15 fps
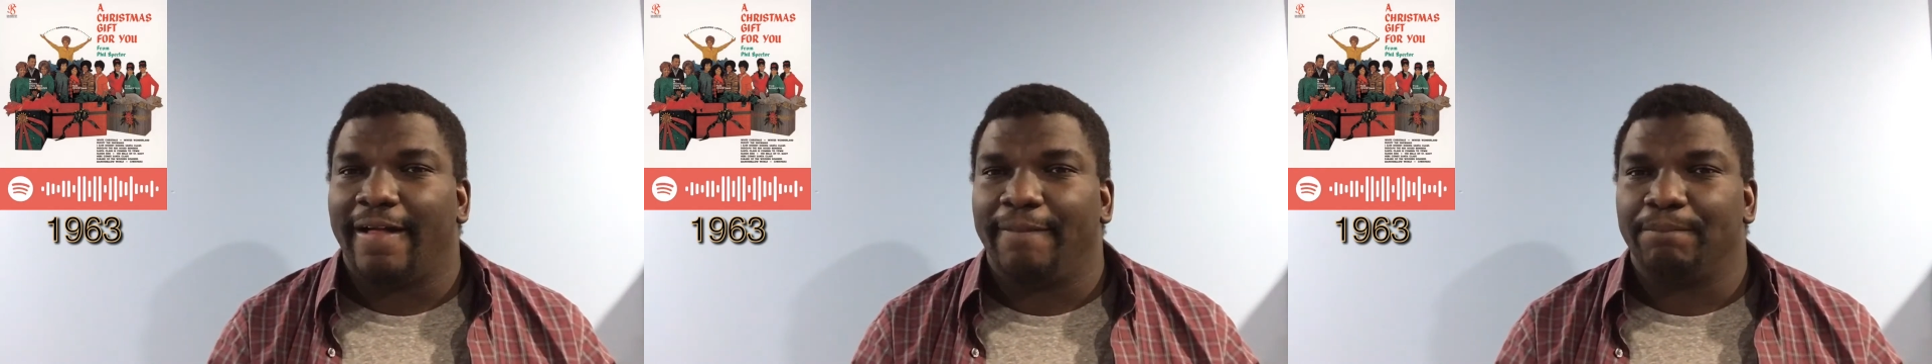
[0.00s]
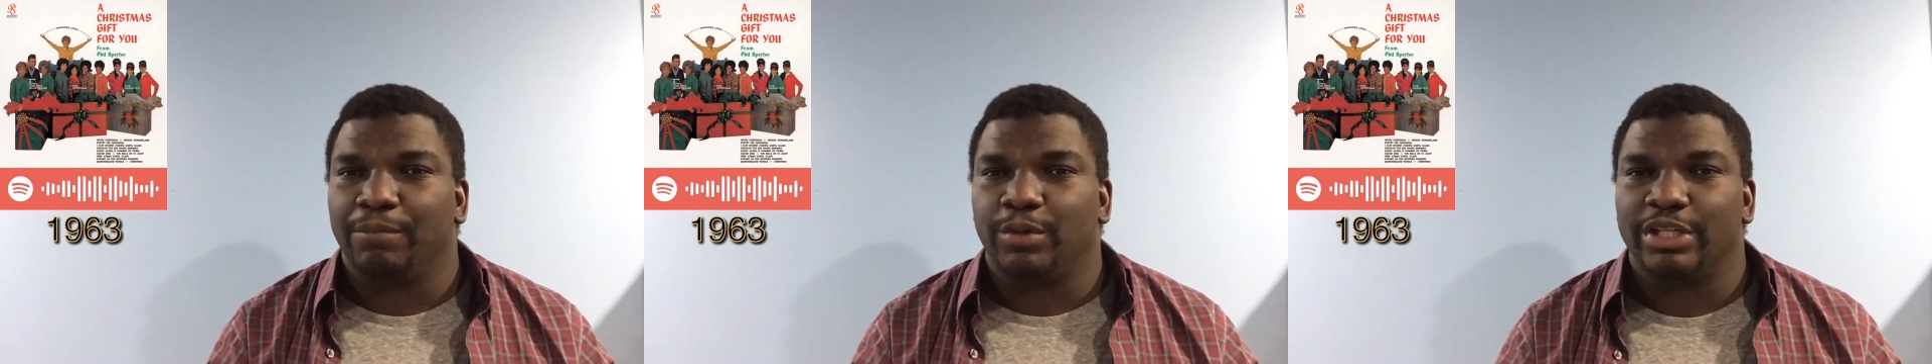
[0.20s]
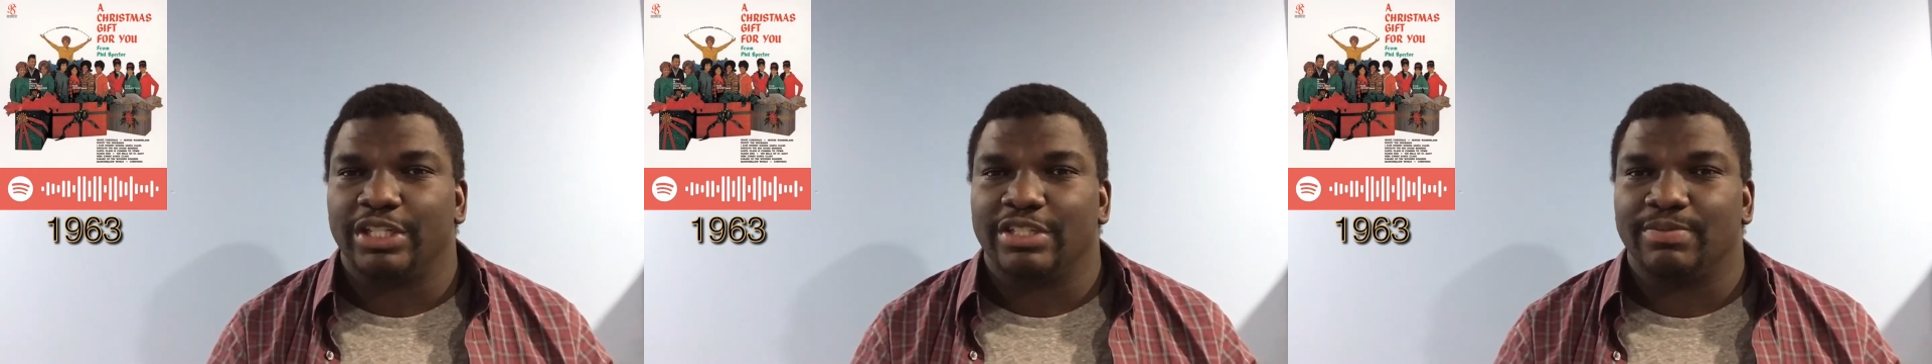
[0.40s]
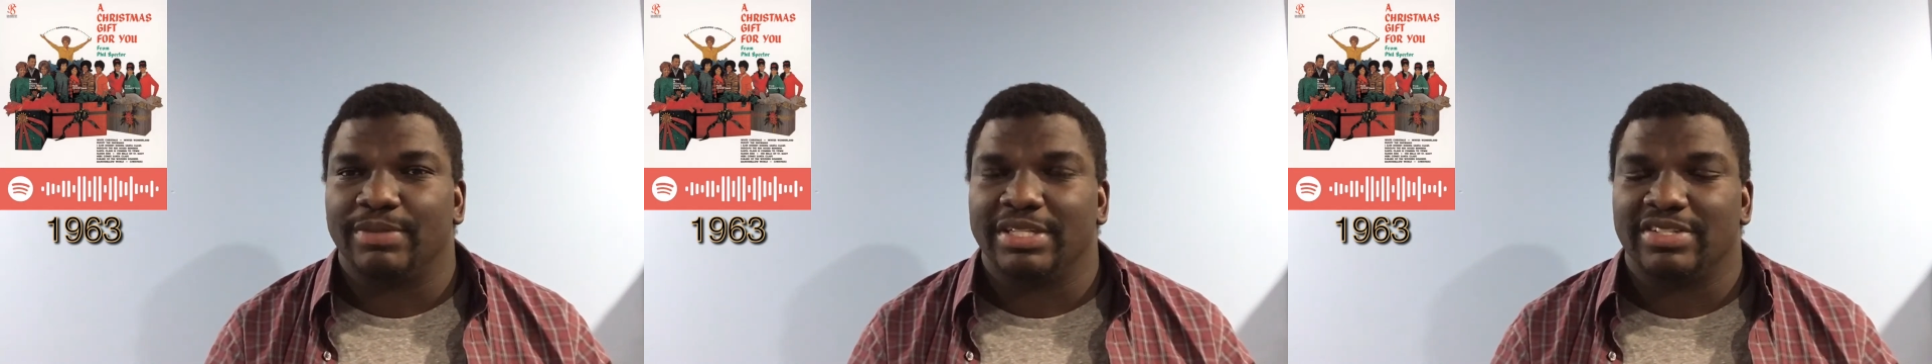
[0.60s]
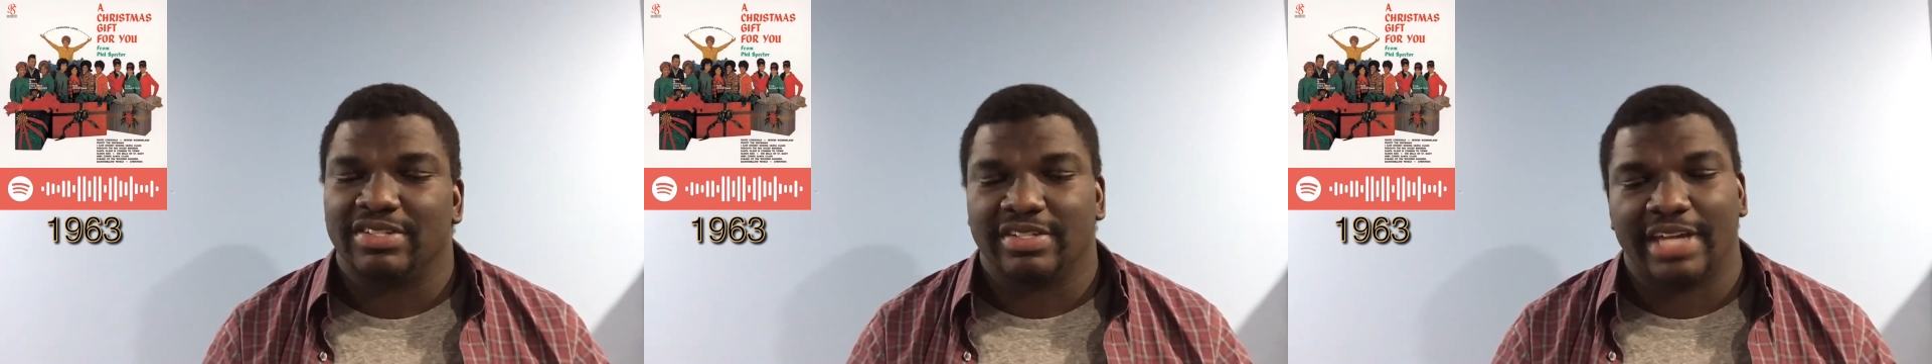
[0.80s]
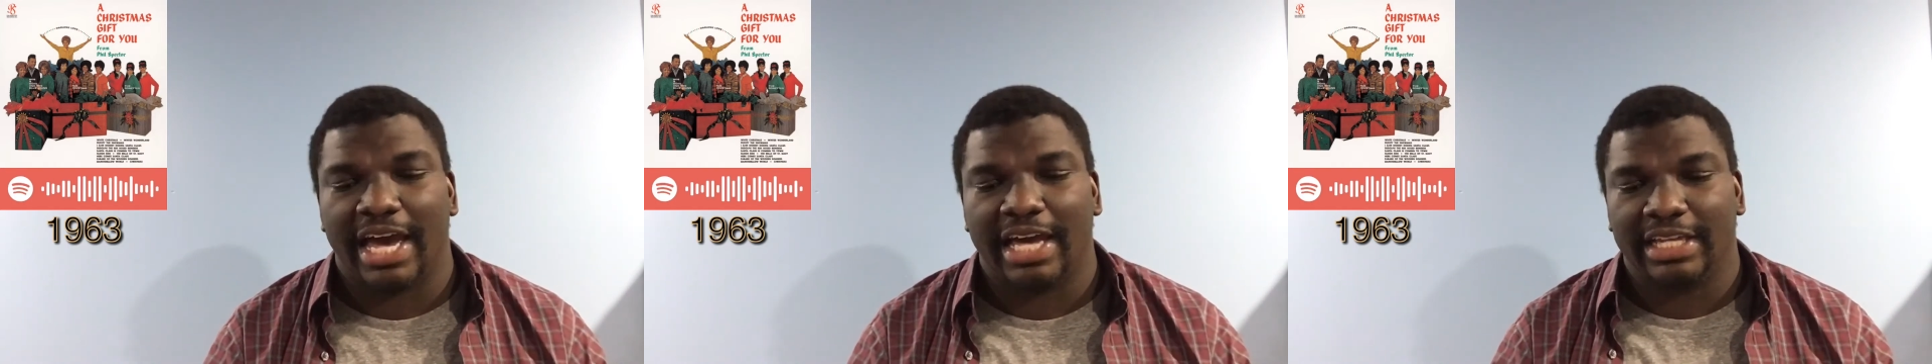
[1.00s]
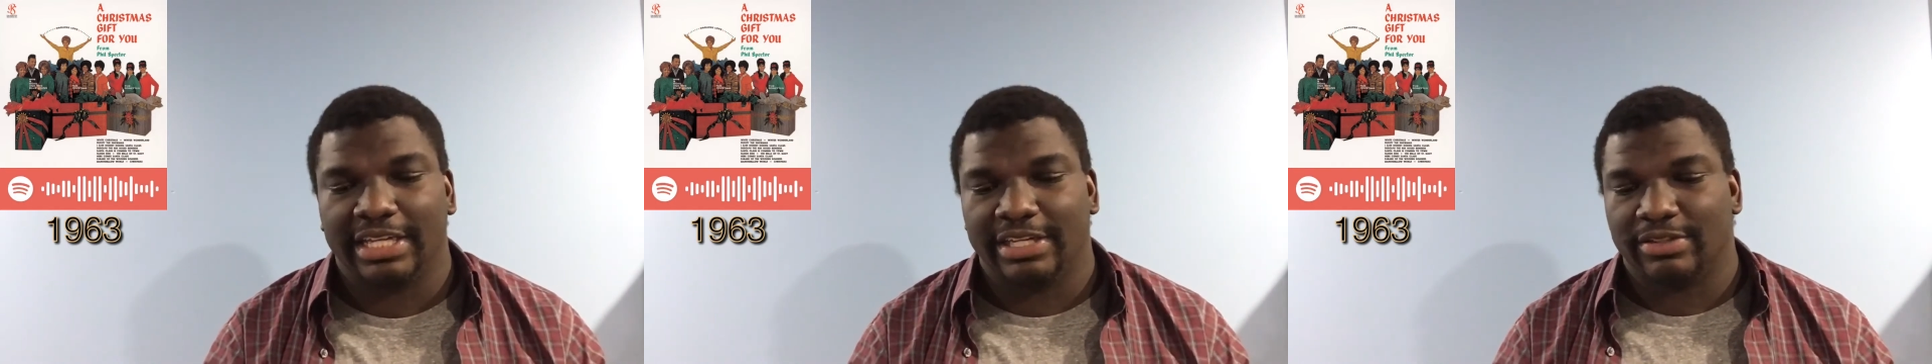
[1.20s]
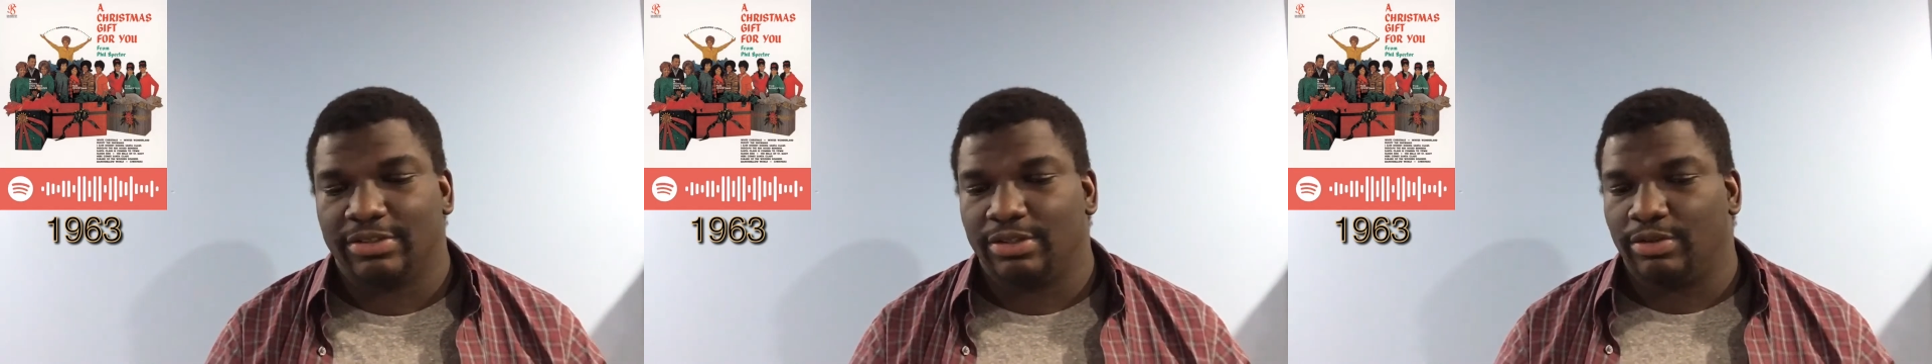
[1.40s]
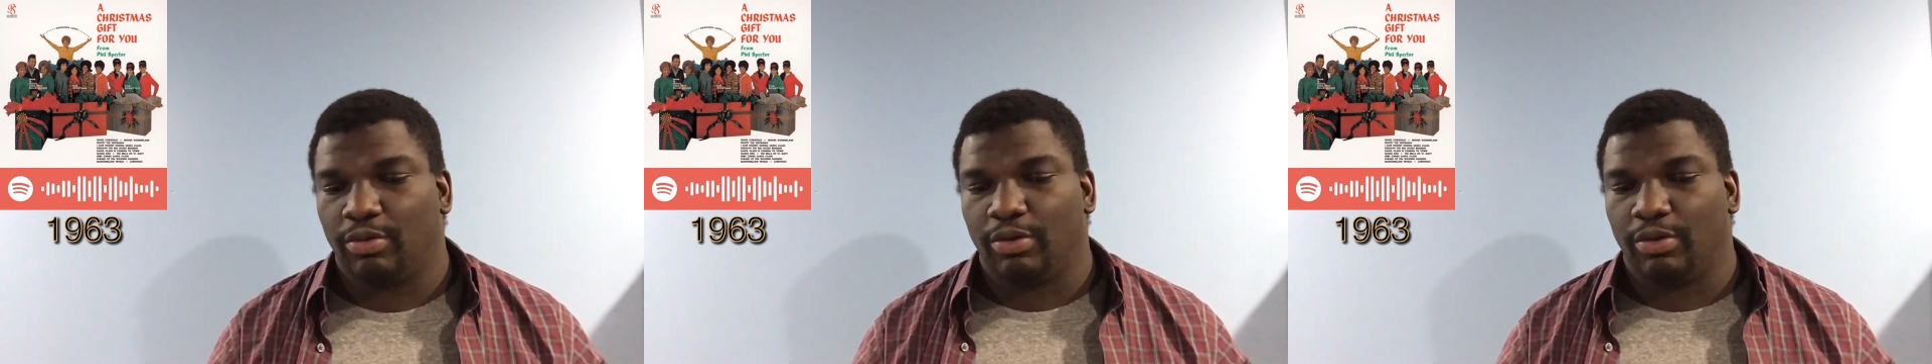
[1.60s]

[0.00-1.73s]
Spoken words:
Christmas stylings,